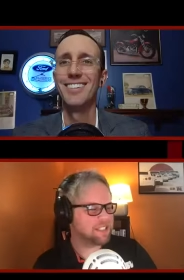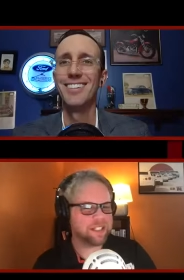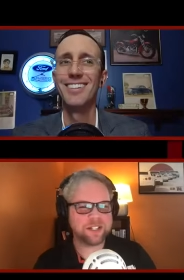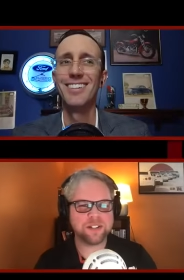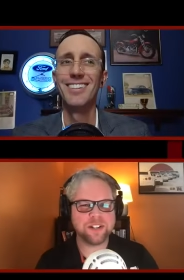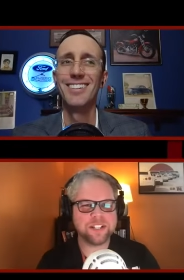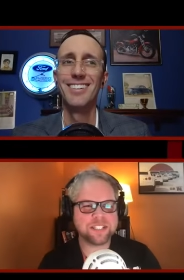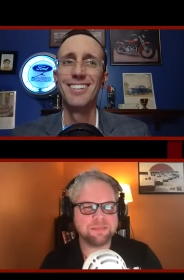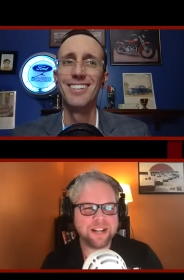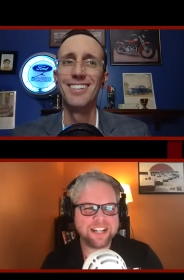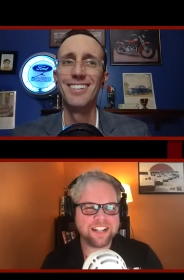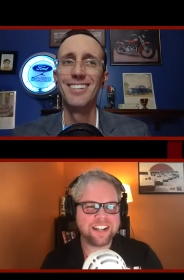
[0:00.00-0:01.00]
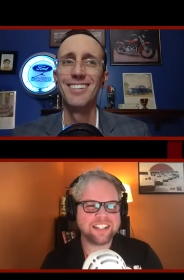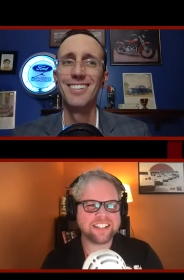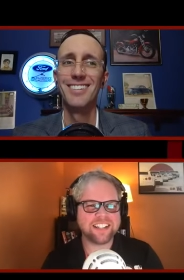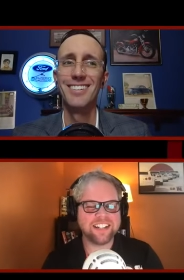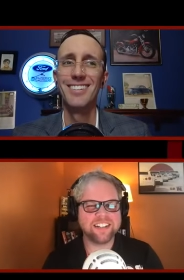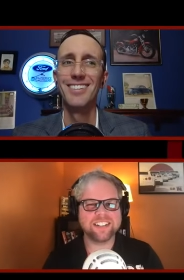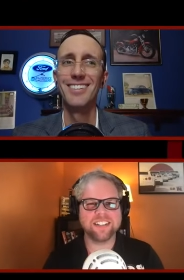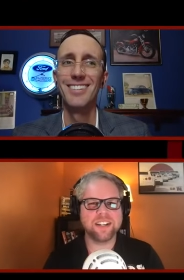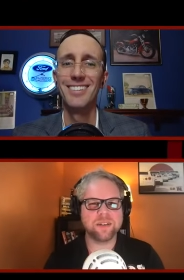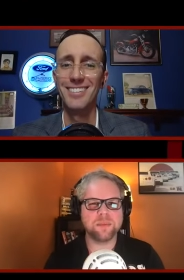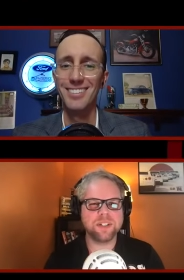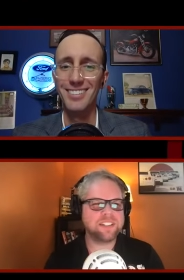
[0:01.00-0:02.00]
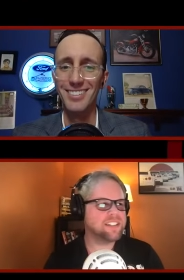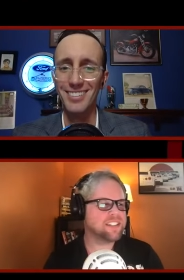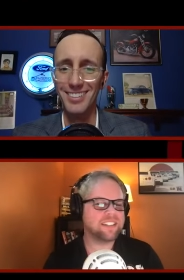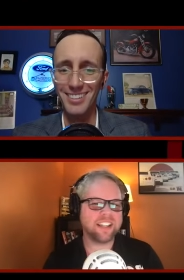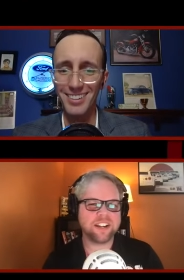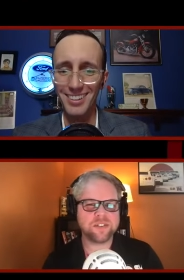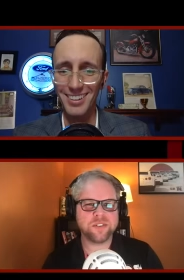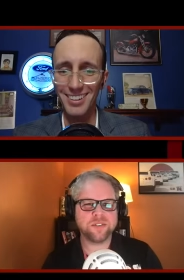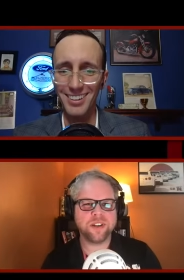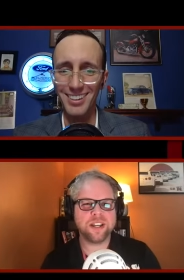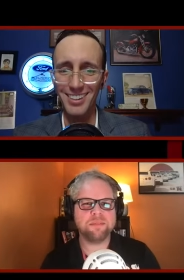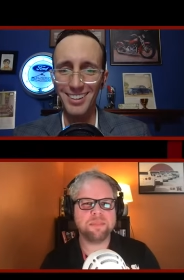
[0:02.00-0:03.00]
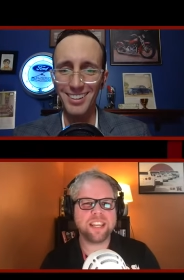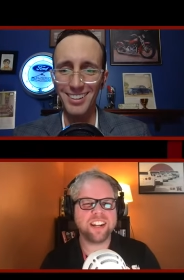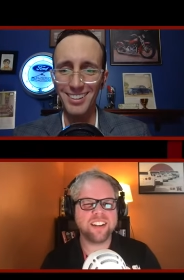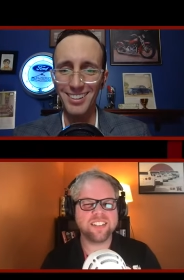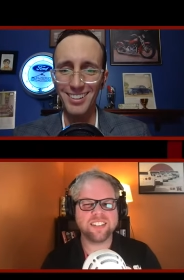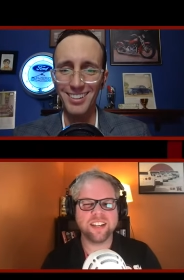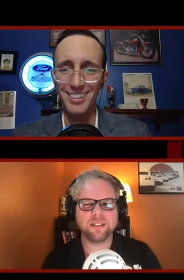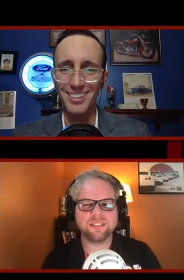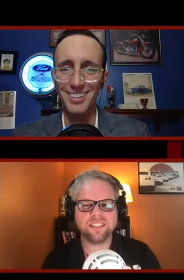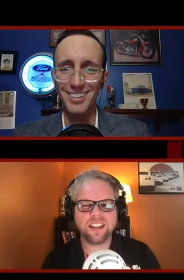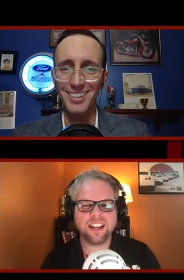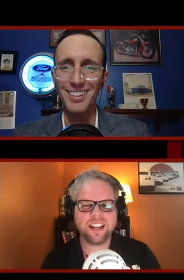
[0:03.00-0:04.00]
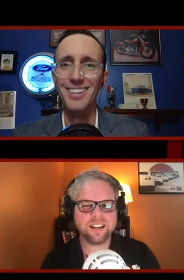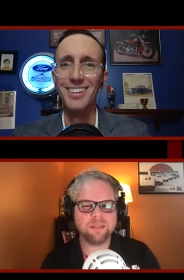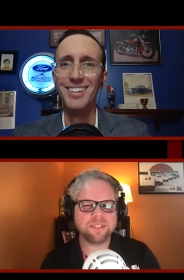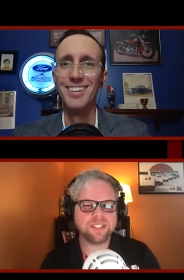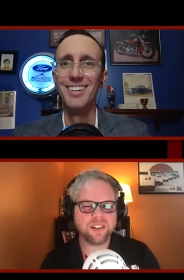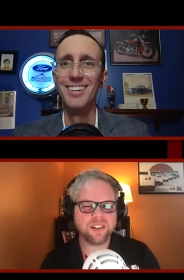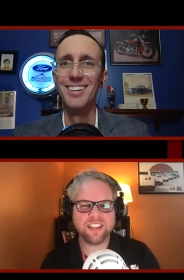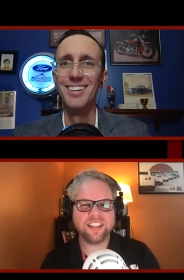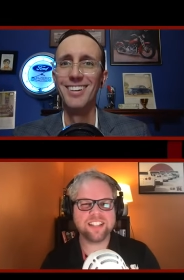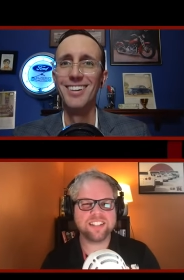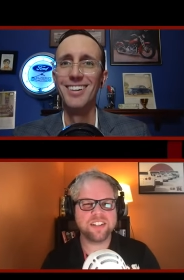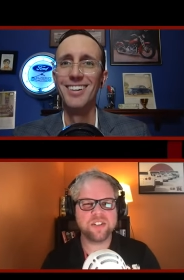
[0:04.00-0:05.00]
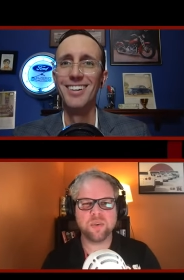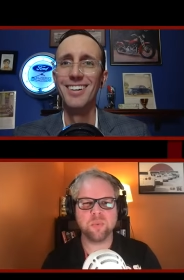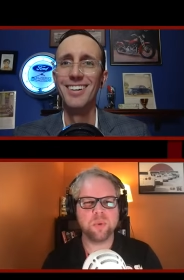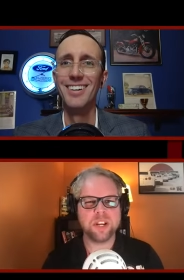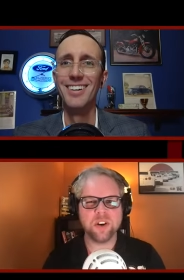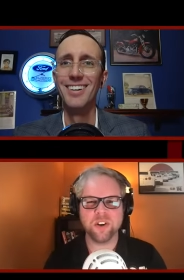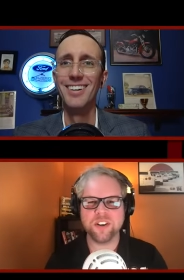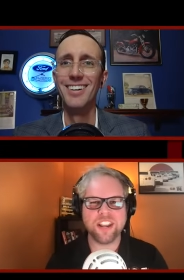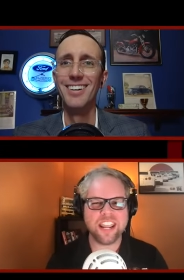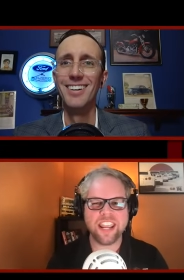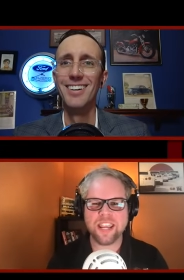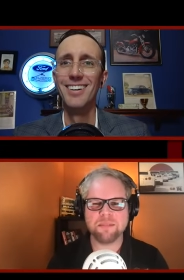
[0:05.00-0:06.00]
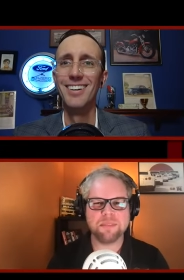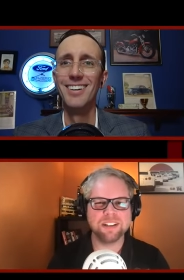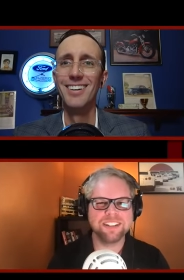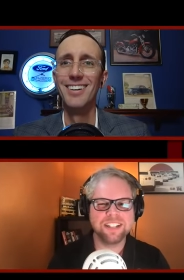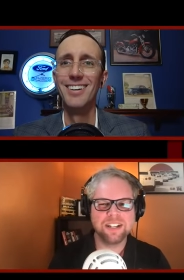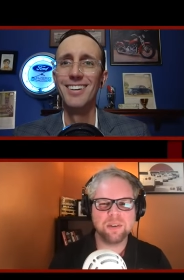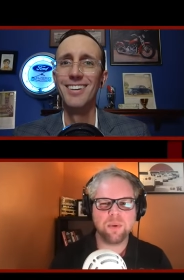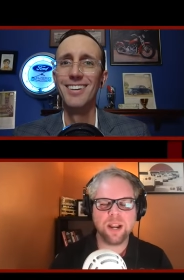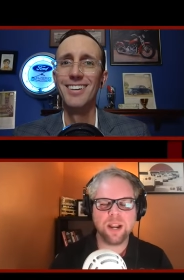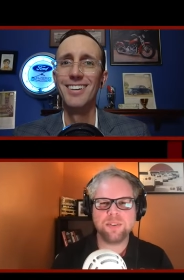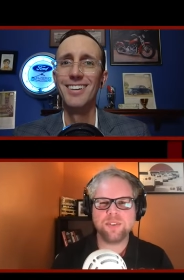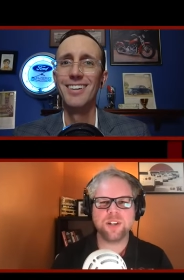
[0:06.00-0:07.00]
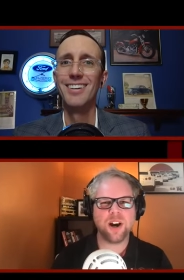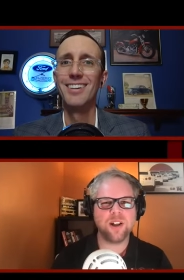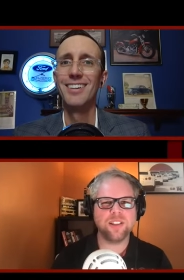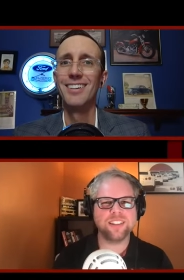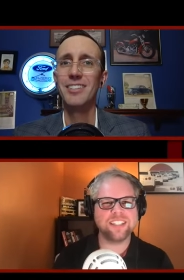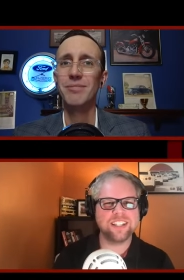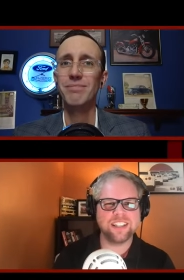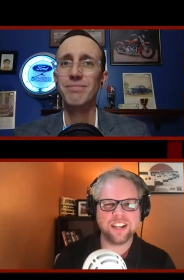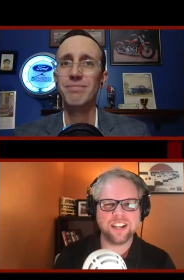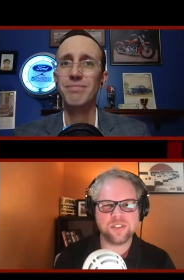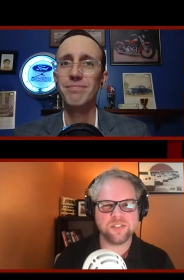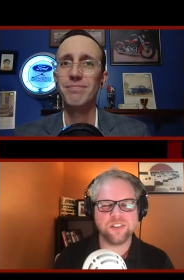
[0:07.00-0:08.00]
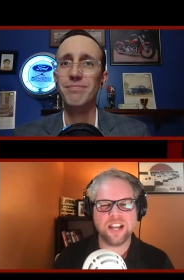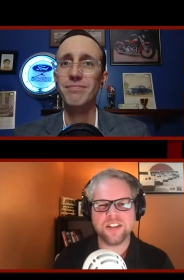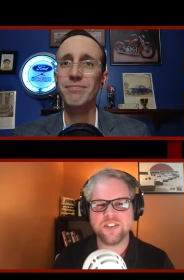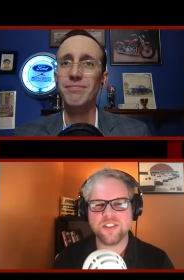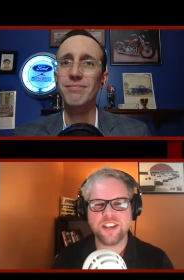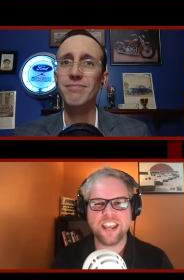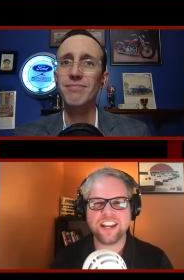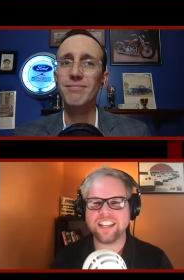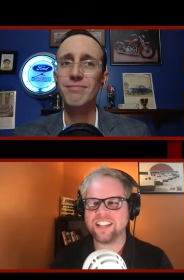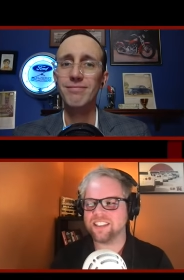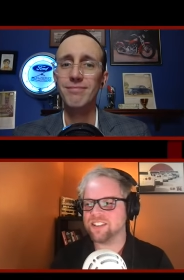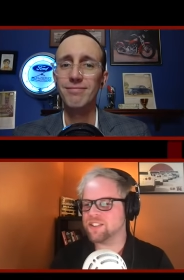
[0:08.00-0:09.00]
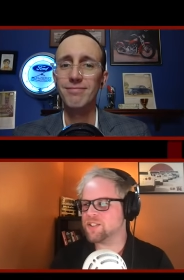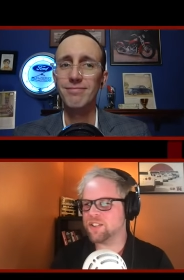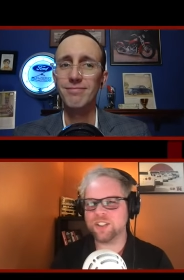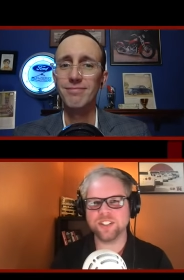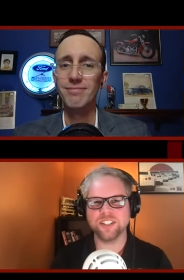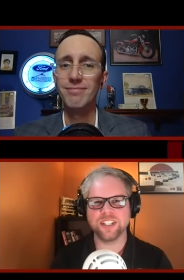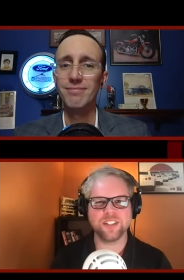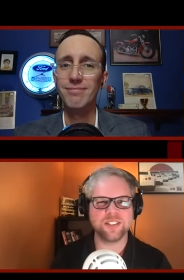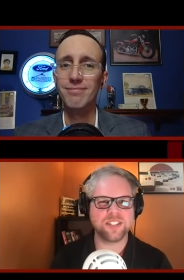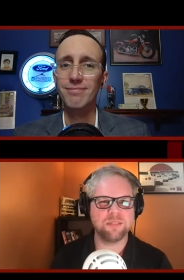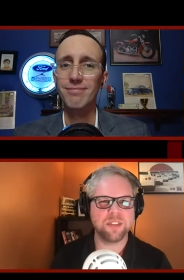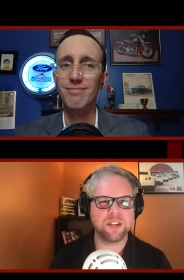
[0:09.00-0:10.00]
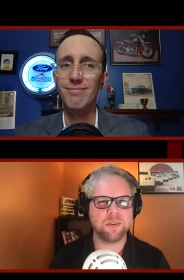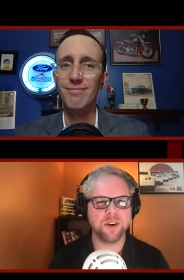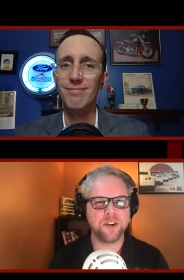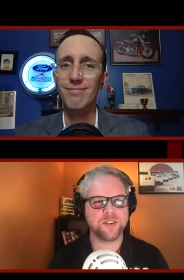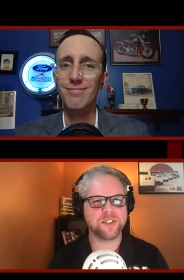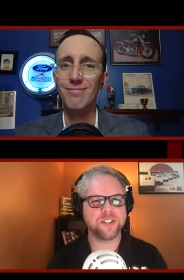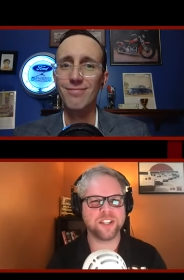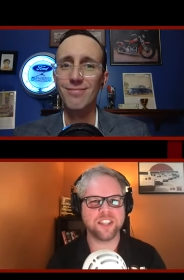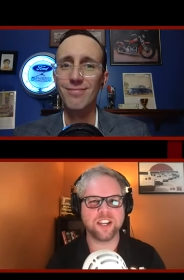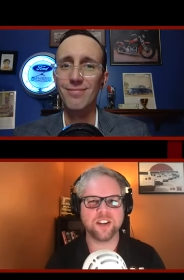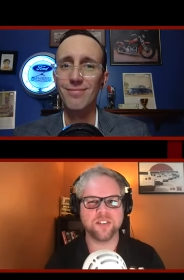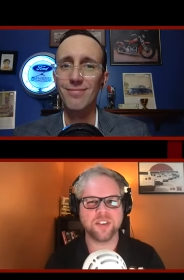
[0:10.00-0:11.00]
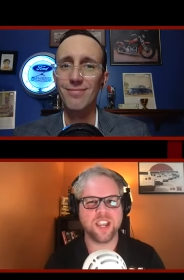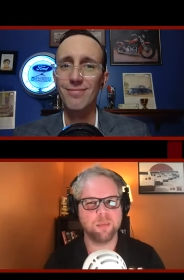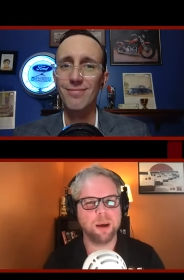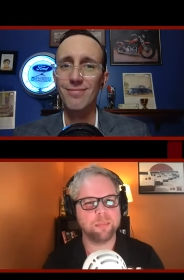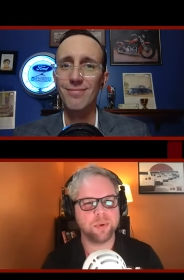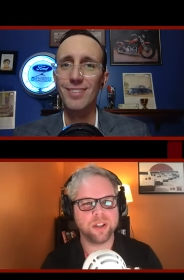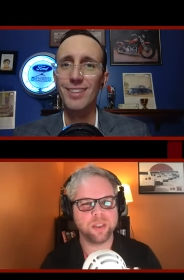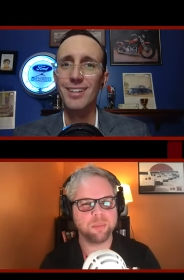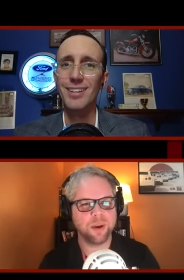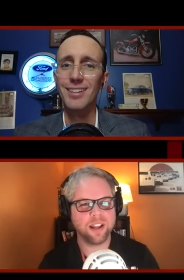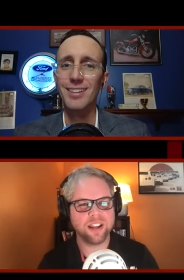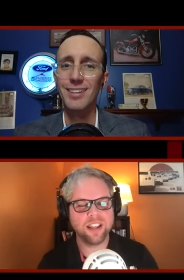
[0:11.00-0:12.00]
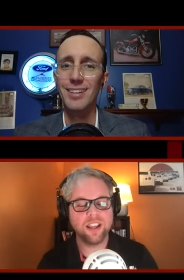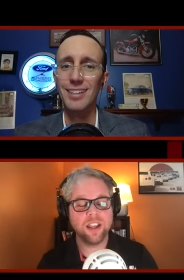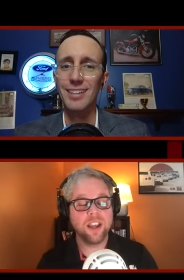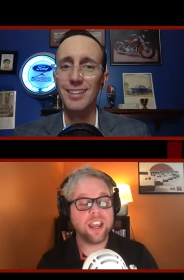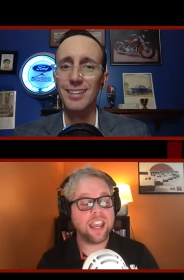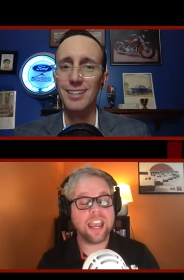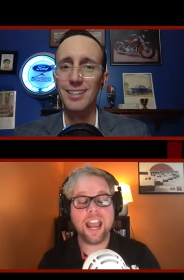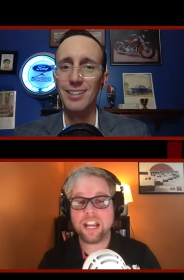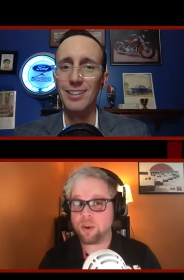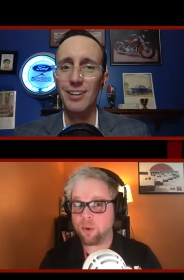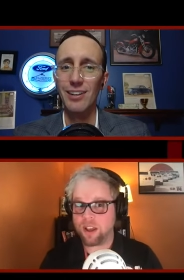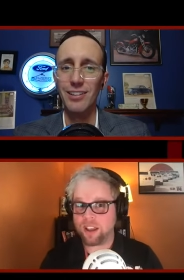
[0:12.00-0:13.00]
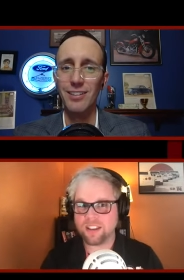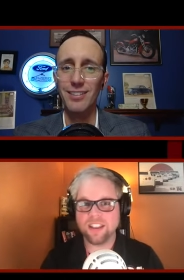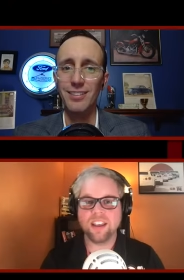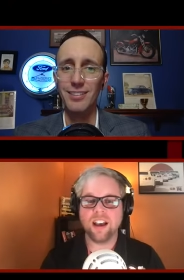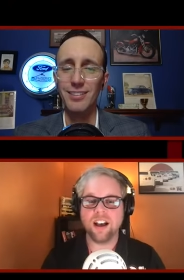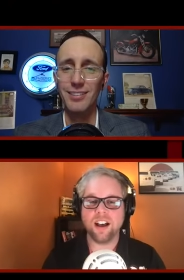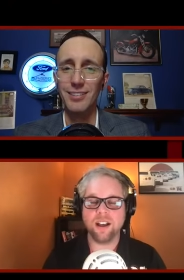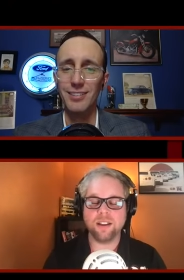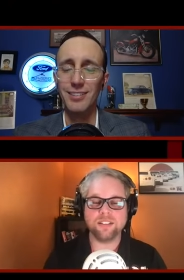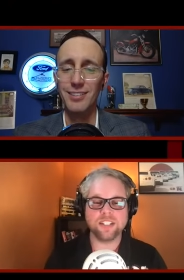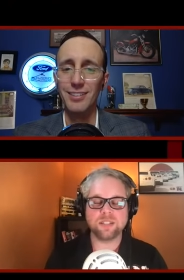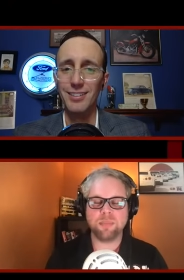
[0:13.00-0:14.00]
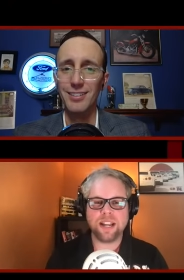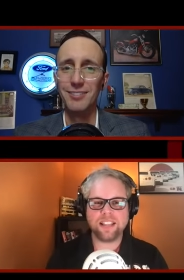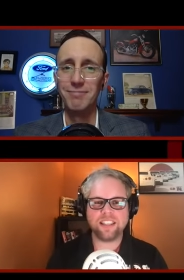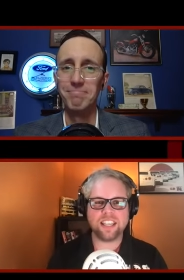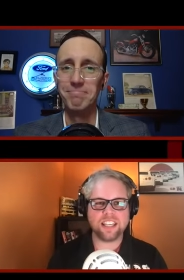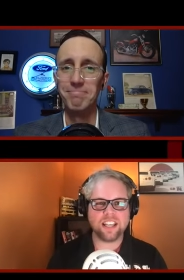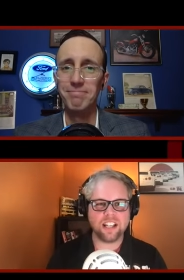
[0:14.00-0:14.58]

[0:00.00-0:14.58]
Speaker 1: slid across my desk, and I was like, "What does electrified mean?" I was like, "I'm sorry, that's such a weird name." why would you call it the Electrified G80? certainly, there's something more interesting they could have came up with. But anyway, uh, despite the